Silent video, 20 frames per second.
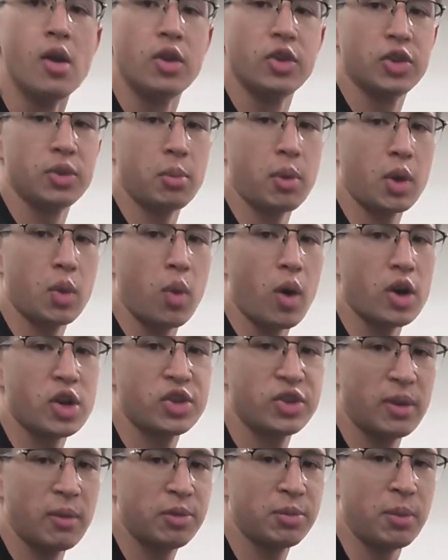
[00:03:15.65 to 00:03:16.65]
So my
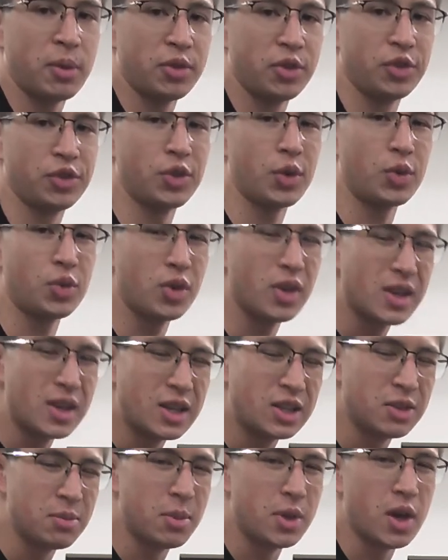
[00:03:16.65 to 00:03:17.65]
quadriceps muscles don't really
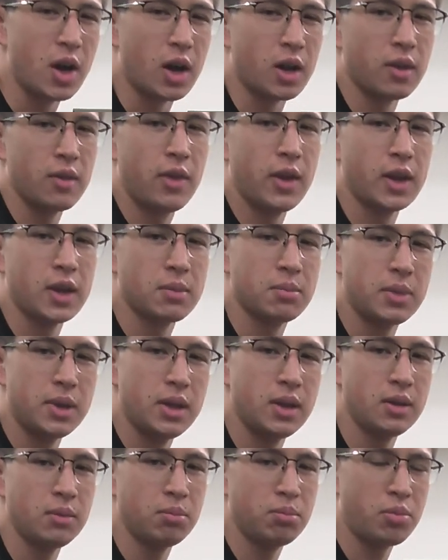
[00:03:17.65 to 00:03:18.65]
need to be on. They can
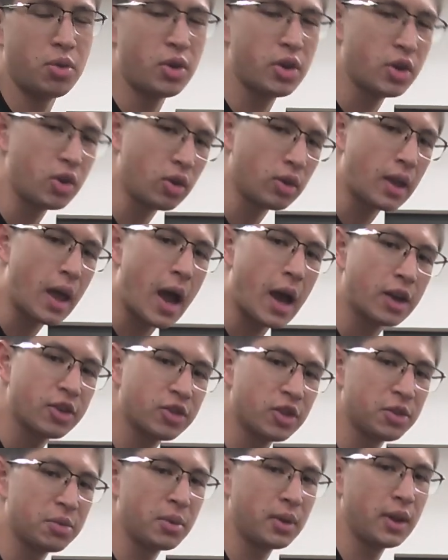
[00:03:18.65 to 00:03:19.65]
be pretty
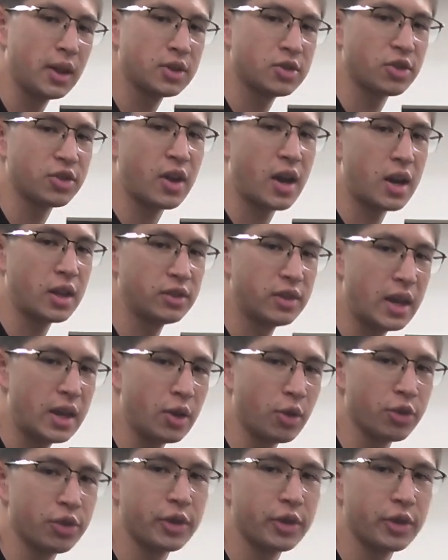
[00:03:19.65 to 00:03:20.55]
relaxed as my leg just kind of dangles